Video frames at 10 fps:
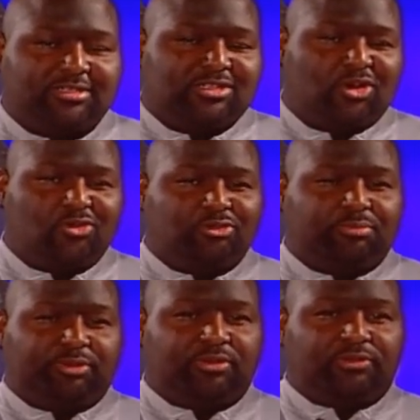Don't
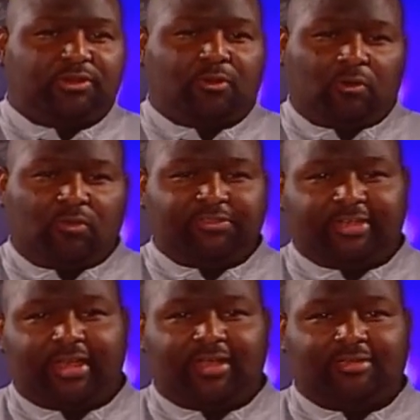build a whole
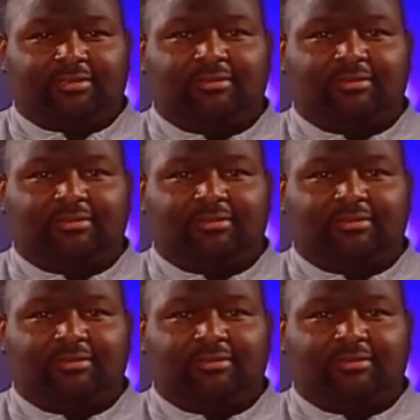deck